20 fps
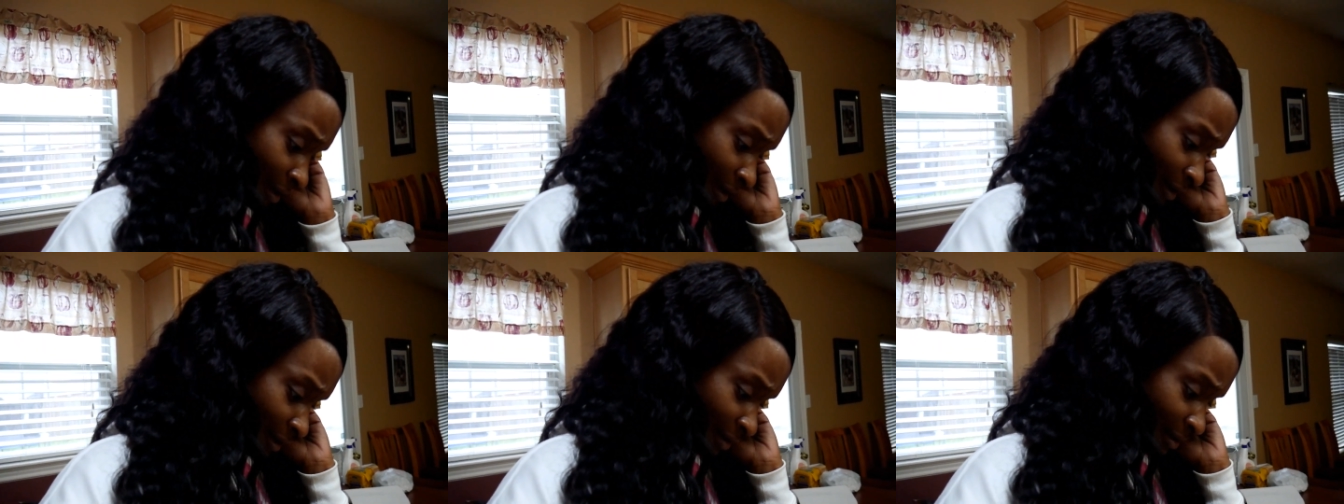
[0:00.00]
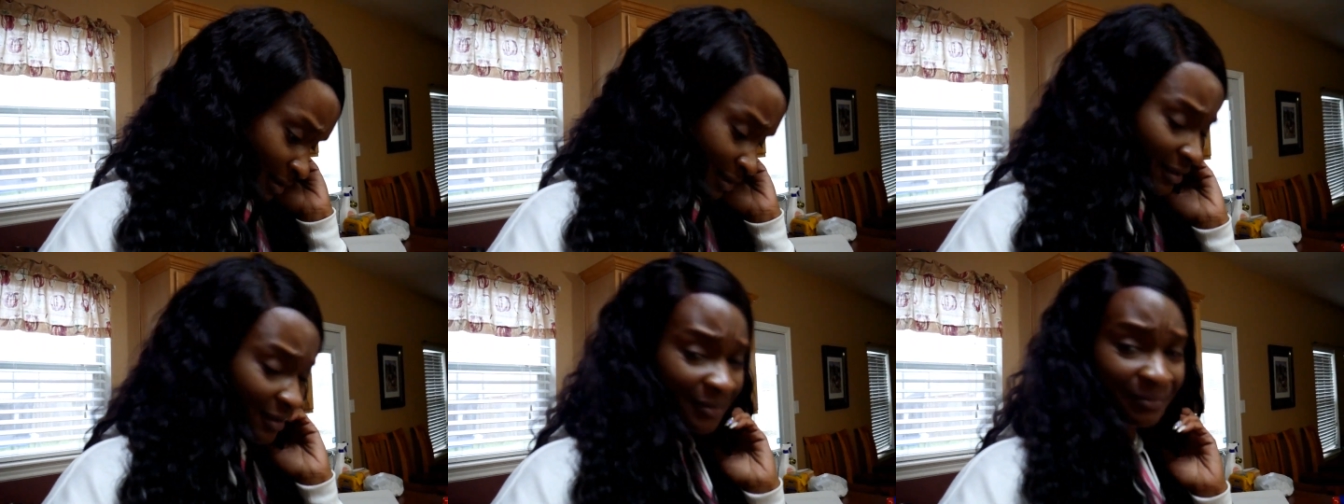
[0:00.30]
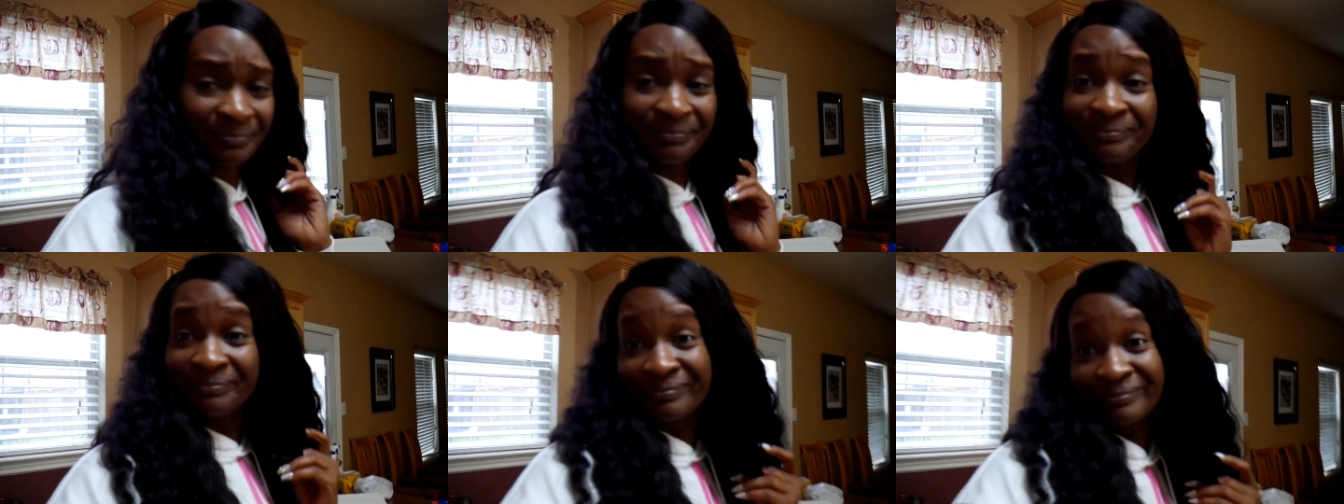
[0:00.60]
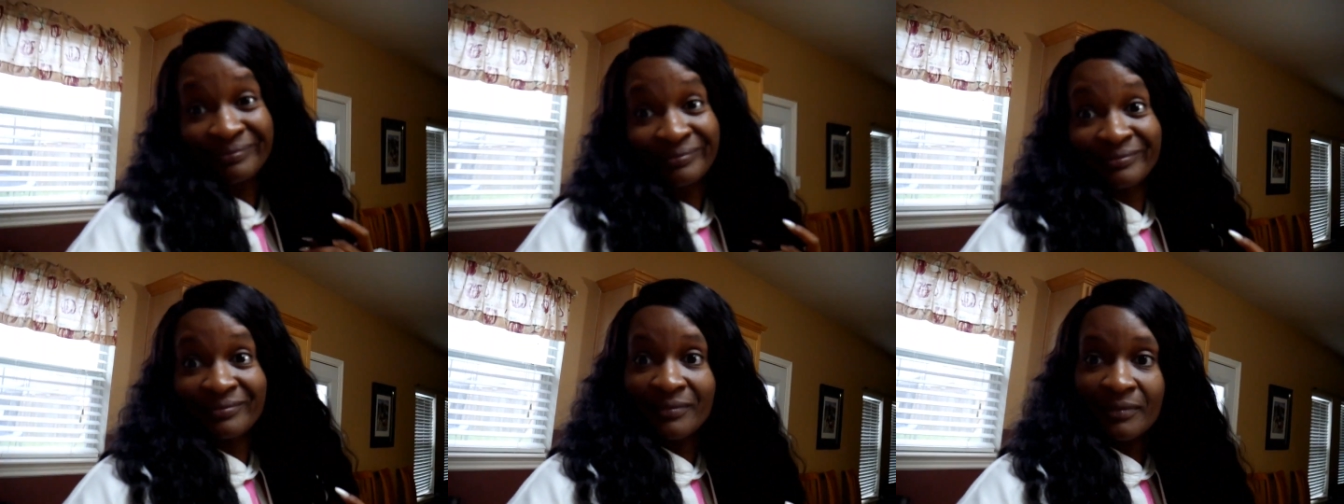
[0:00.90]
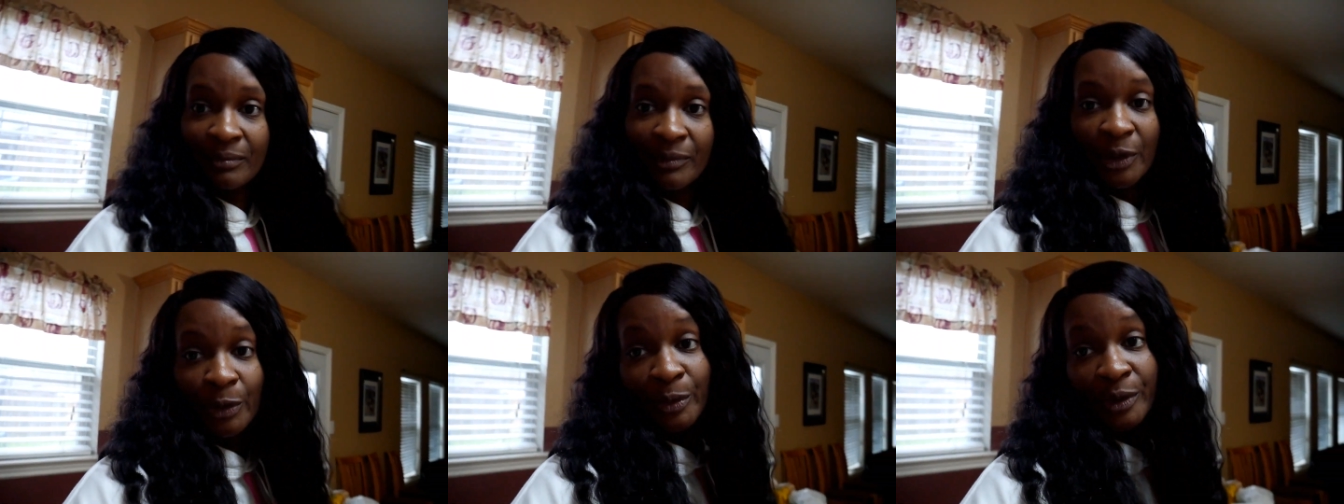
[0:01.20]
all,
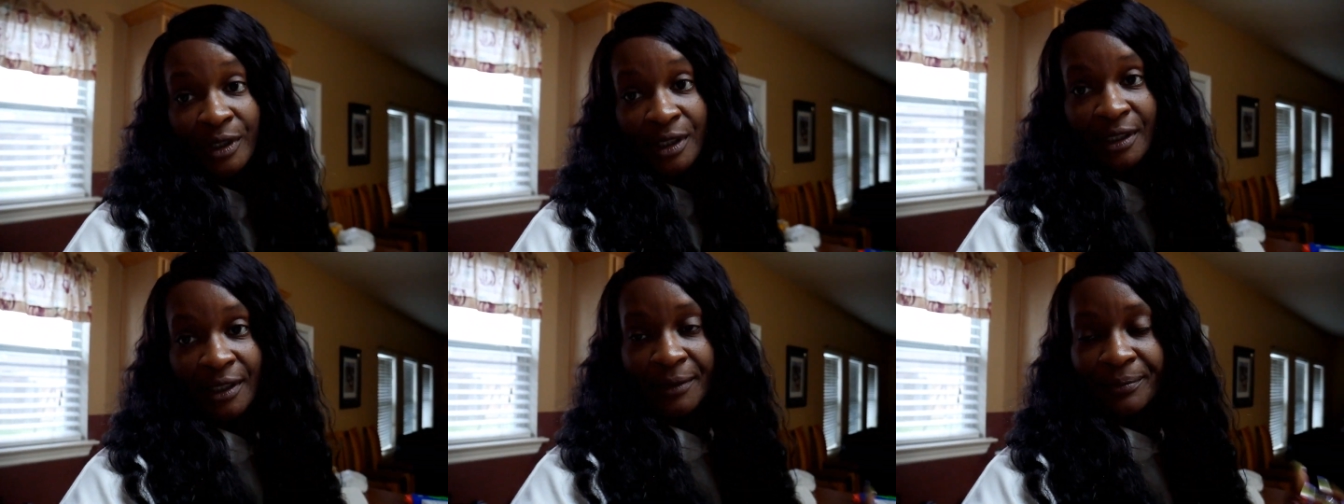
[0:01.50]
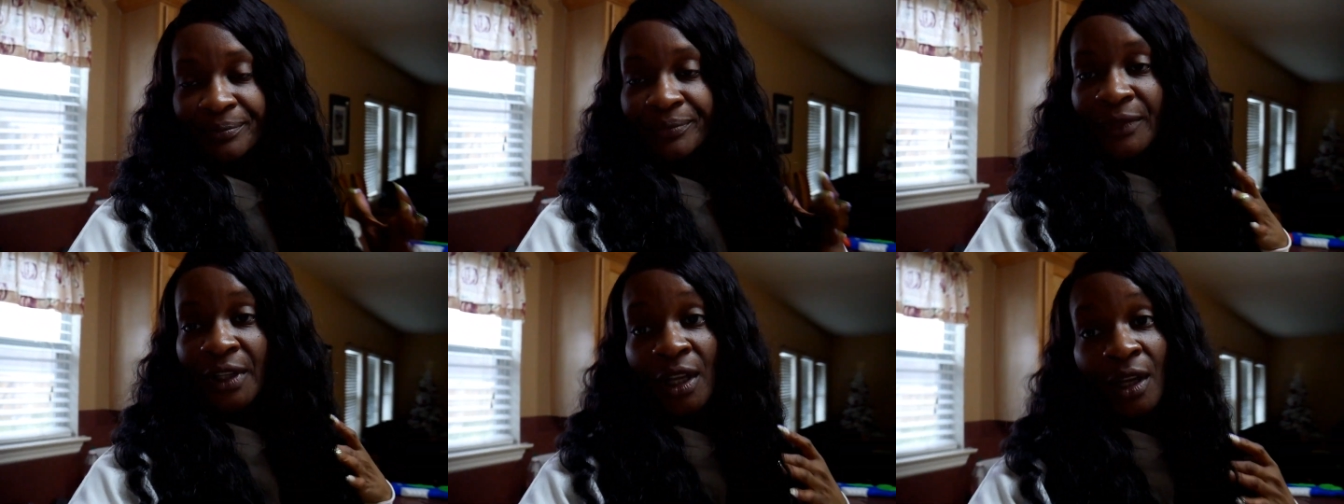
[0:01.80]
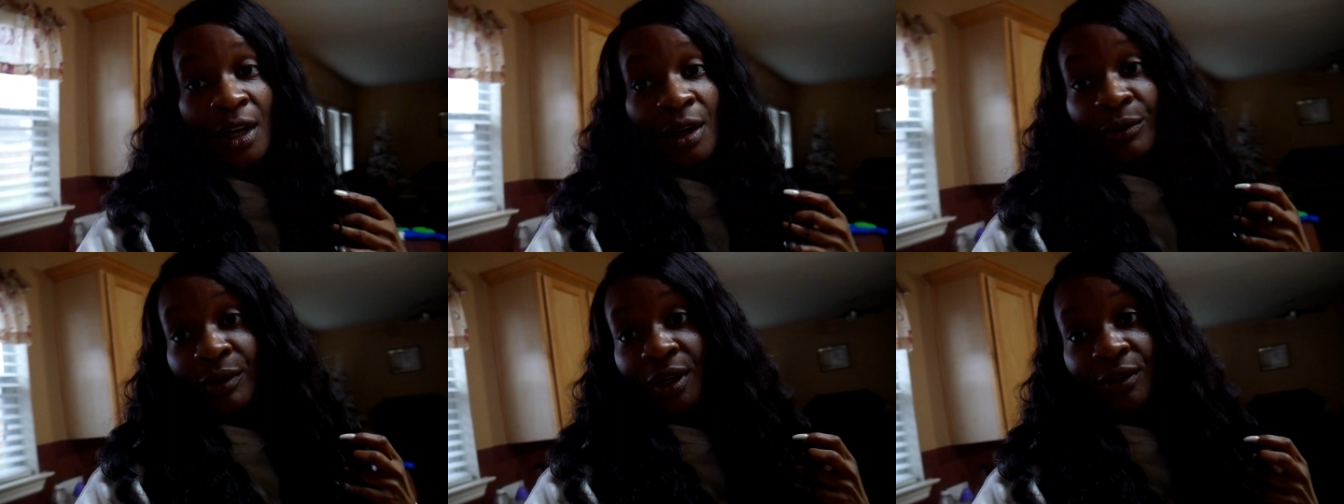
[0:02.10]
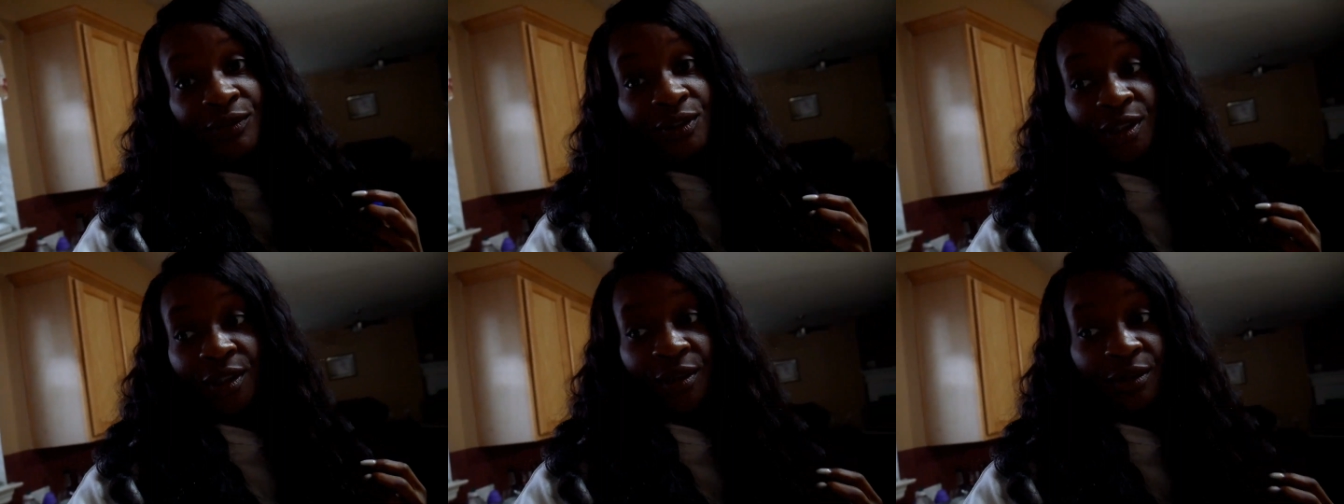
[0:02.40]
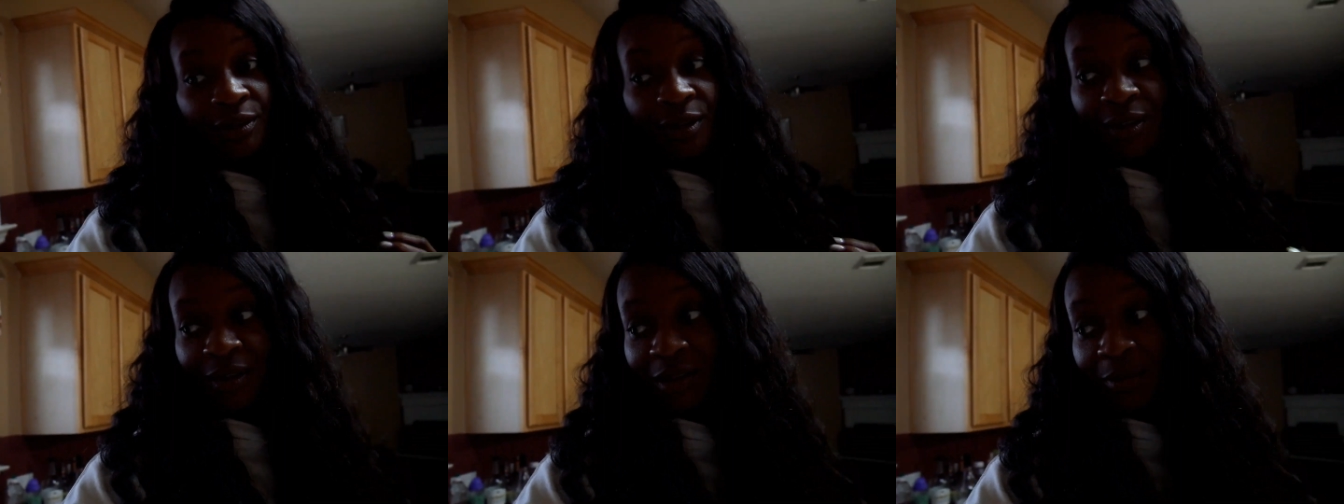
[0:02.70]
but we'll see. Whatever she
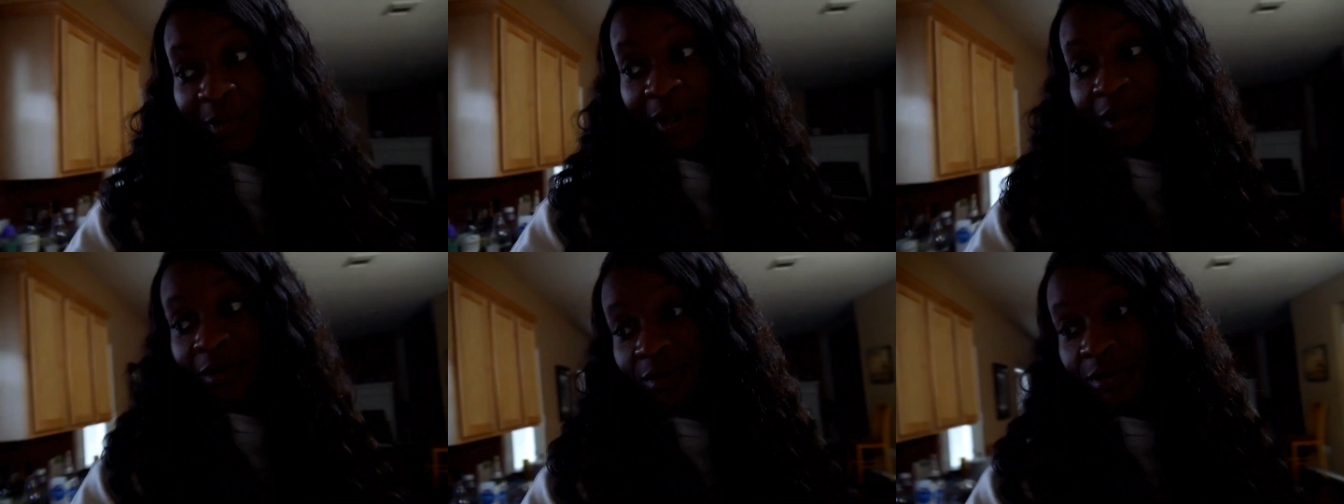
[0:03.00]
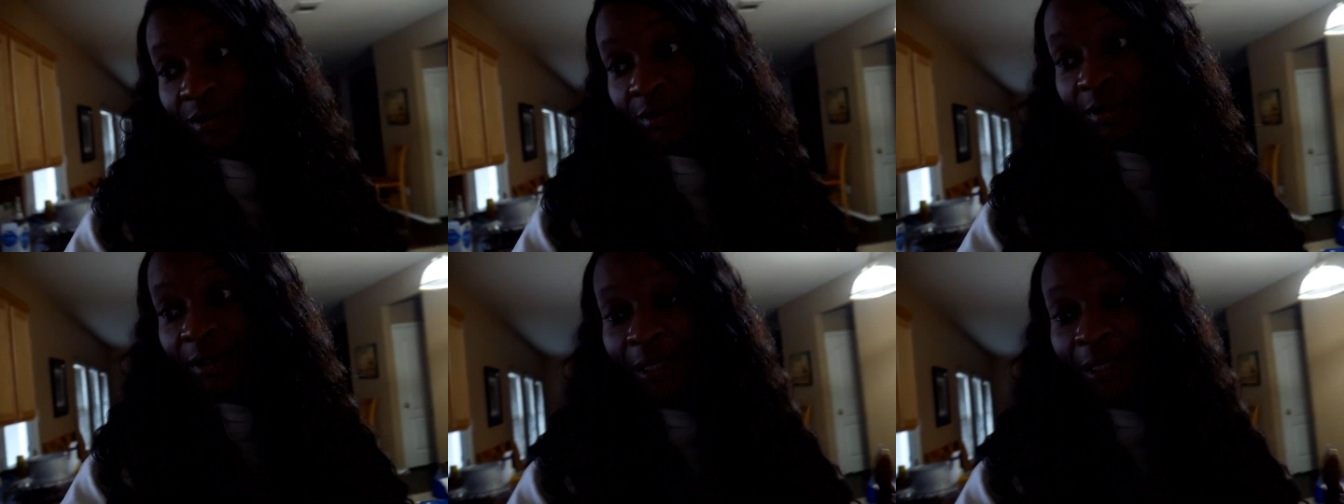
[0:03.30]
don't eat, somebody else gonna